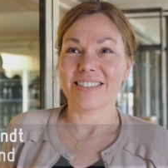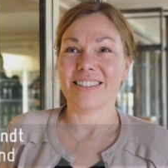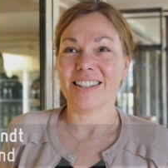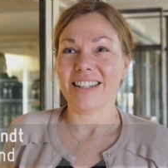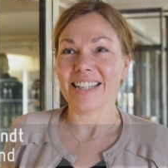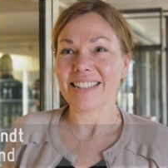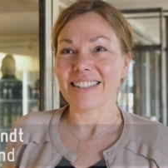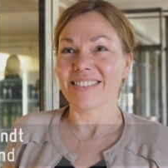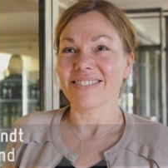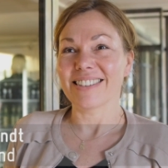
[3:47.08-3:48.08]
to see like
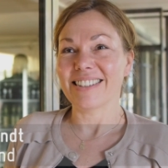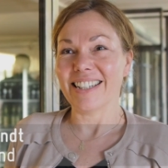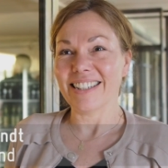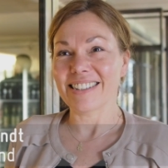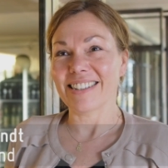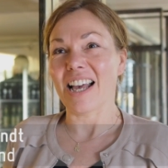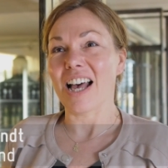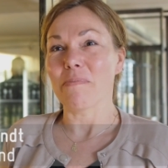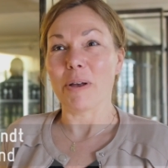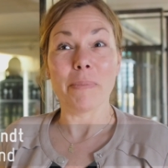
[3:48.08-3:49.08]
um, six
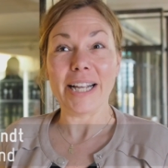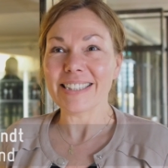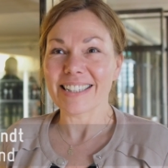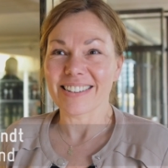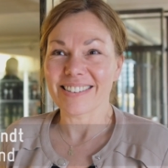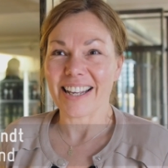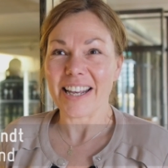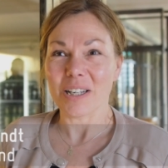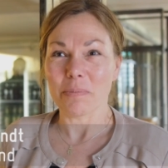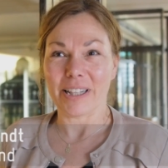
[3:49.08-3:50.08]
um, amazing and
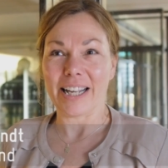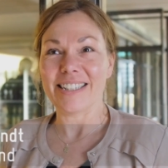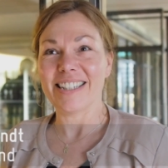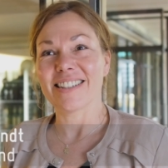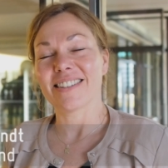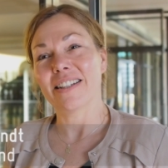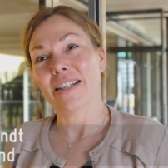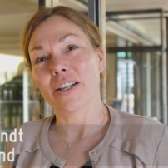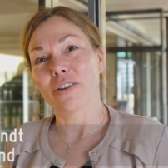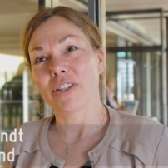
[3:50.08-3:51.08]
scalable ideas at
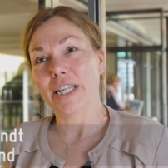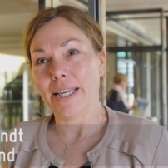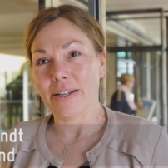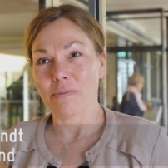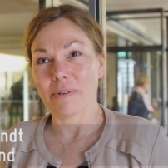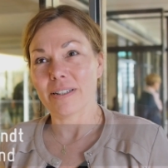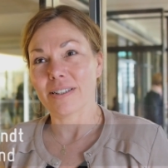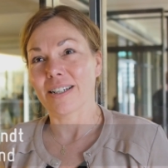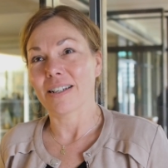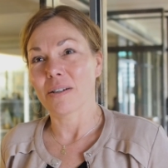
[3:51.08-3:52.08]
the end of the year, but
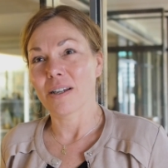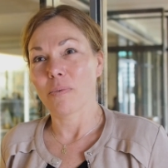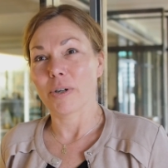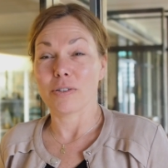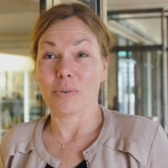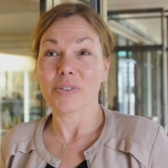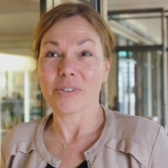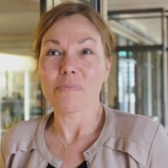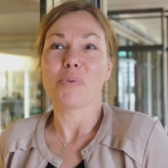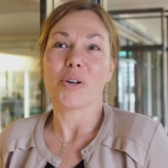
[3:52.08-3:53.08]
uh, what is
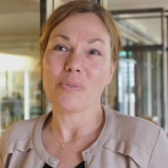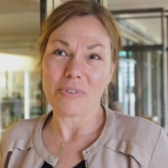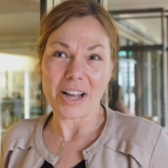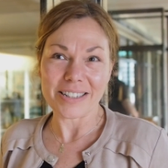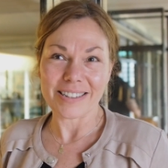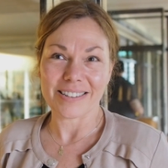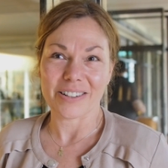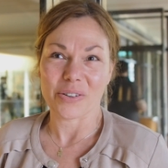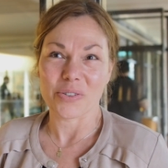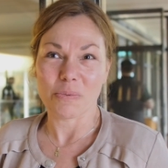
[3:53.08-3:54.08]
also important for us is
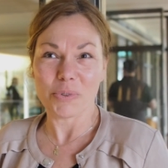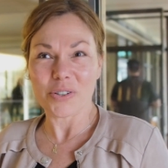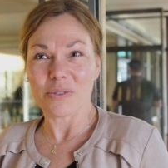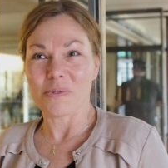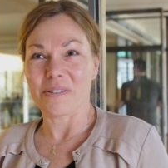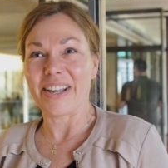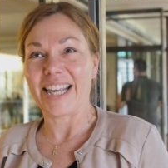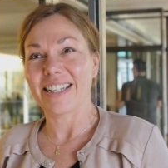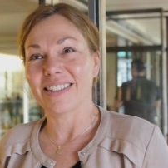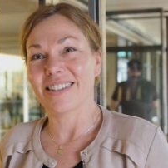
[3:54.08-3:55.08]
the contribution we
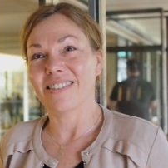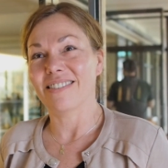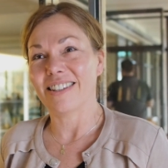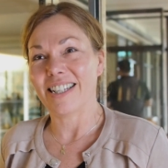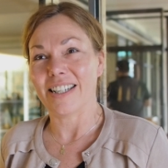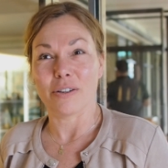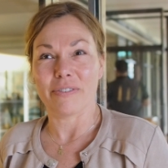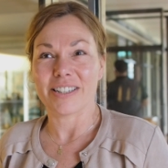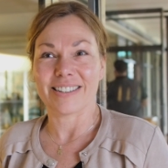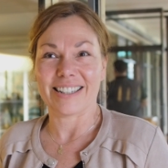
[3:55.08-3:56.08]
make to the
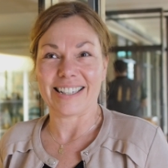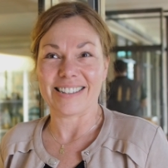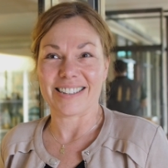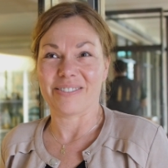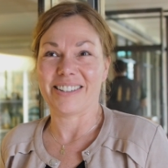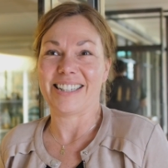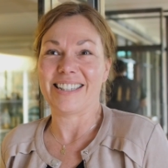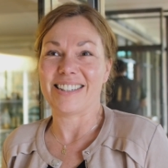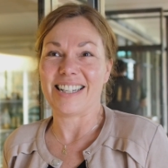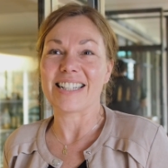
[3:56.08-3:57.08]
innovation culture
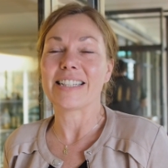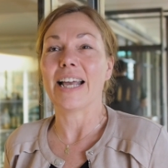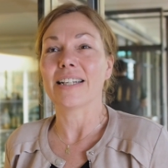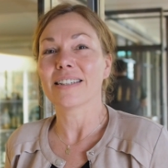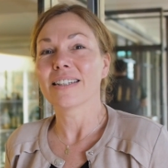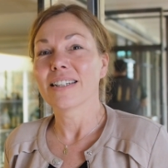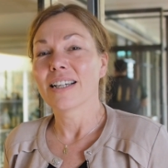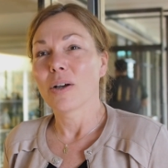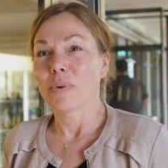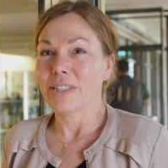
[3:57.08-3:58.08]
within GIZ.
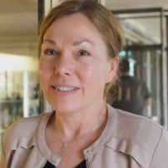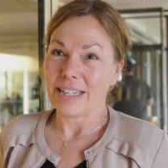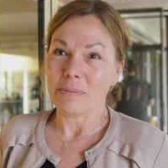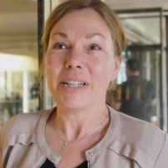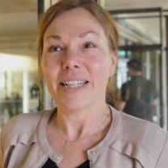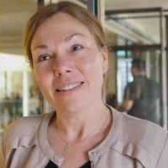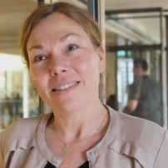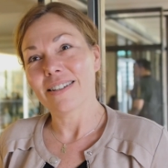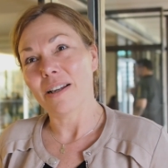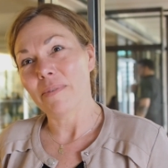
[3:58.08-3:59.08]
What does that mean?
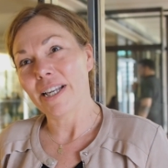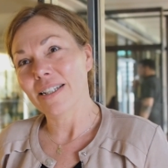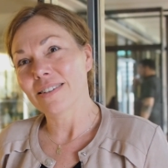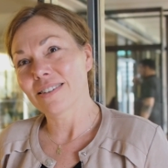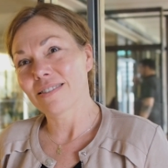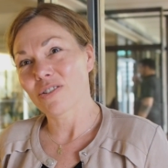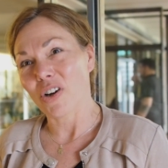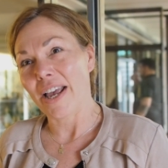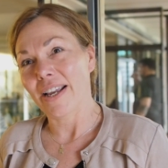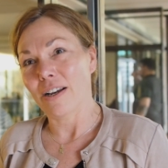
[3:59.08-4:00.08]
That means
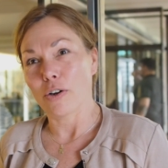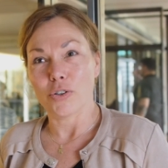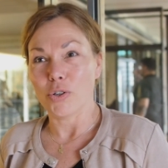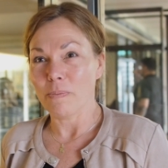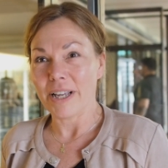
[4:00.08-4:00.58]
trying out new